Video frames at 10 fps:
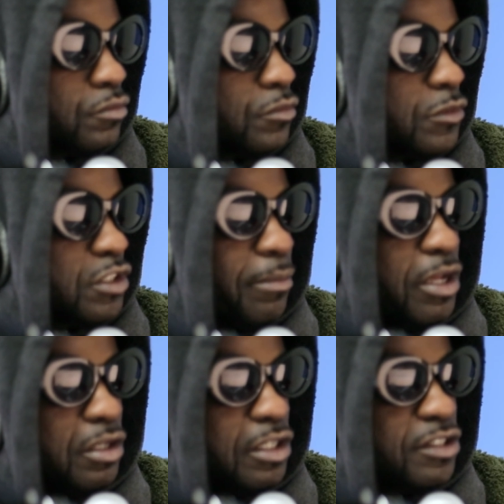they made
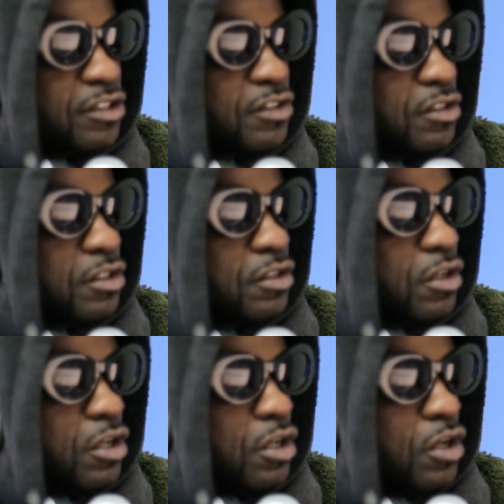a list,
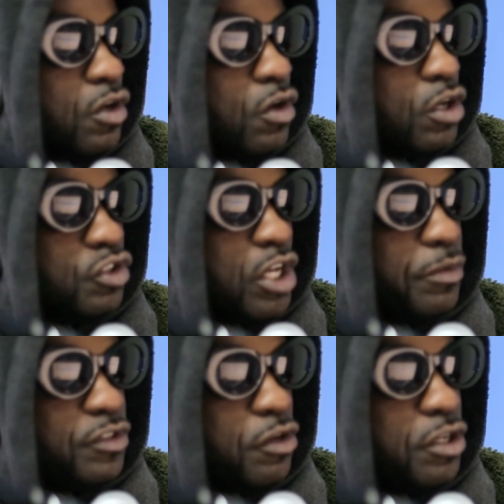because then they
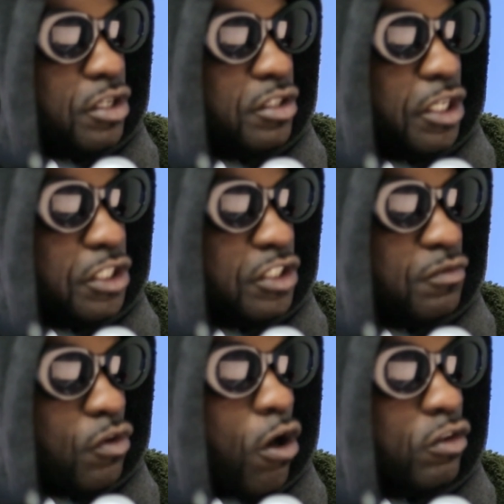return it, they just
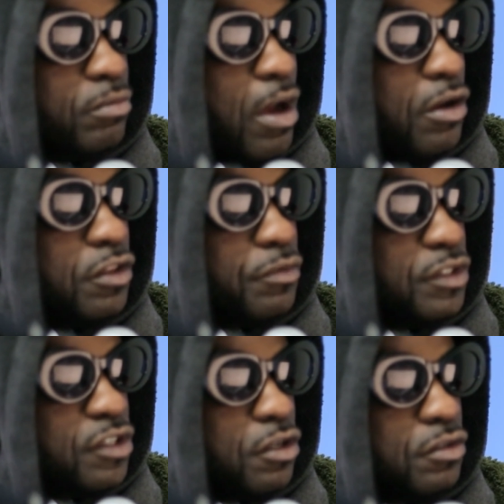called them out in the
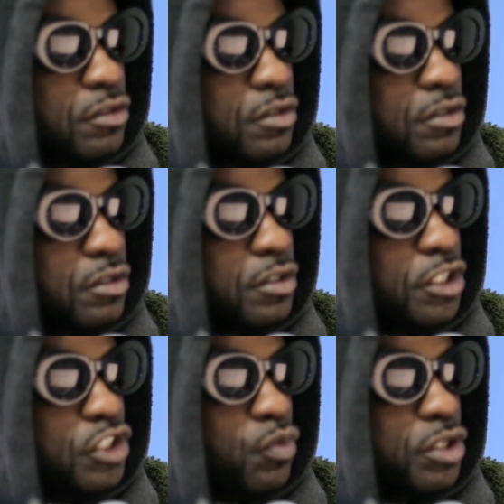return,
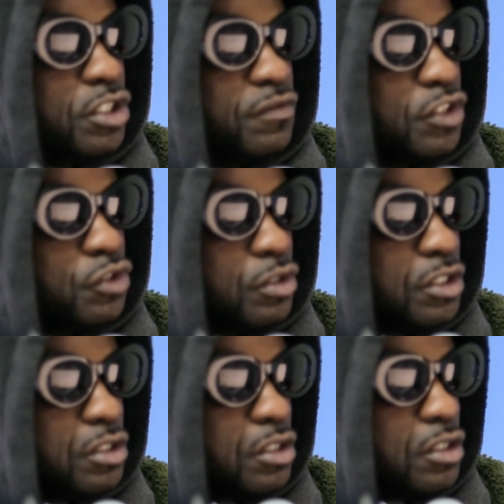each one individually,
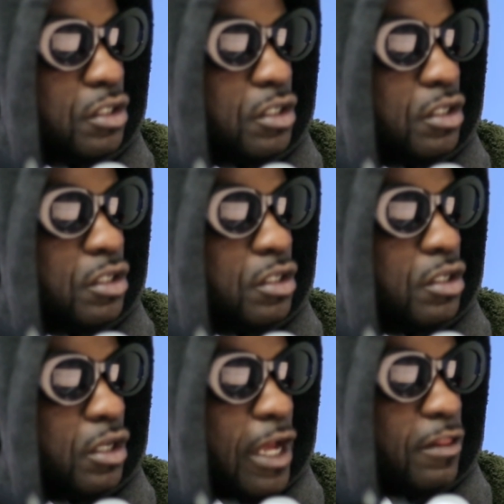
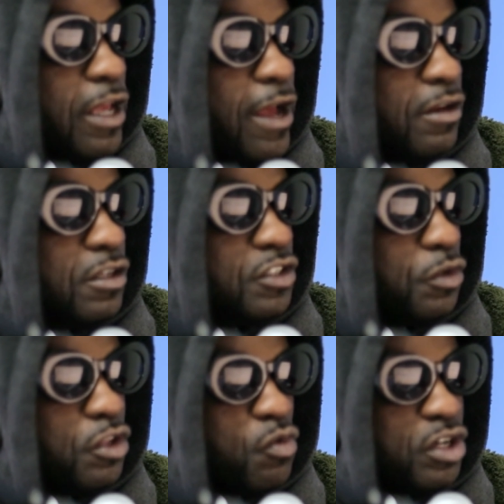like that. So
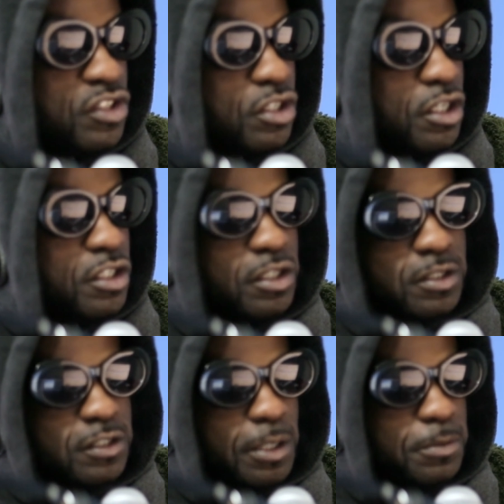either one is good. It does the
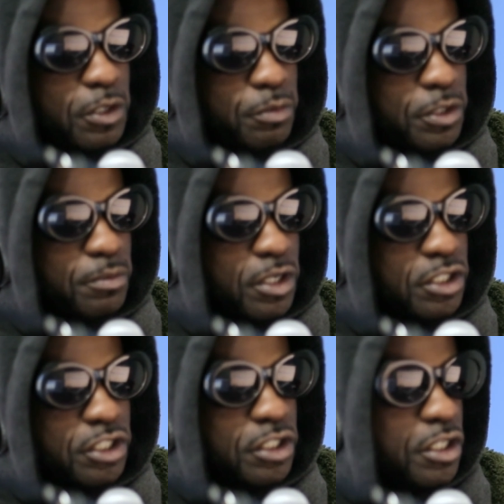same thing pretty
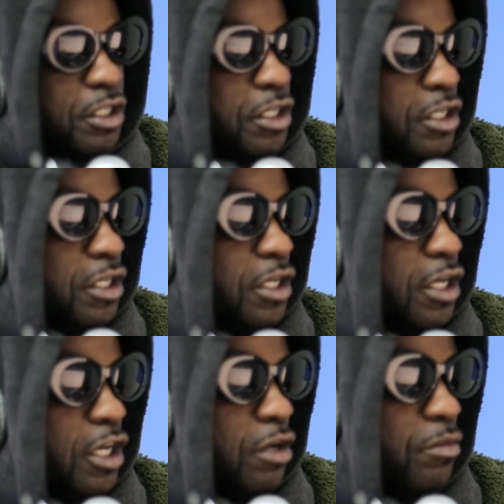much.
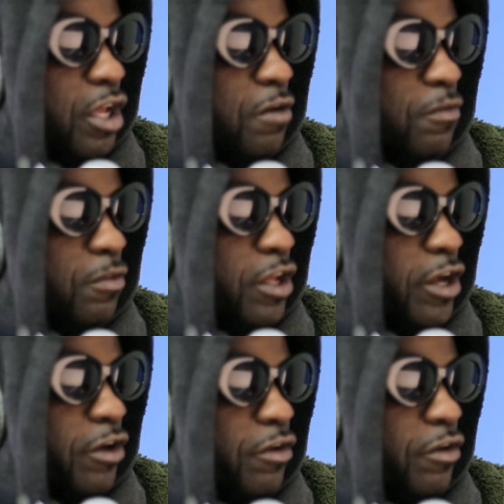And for their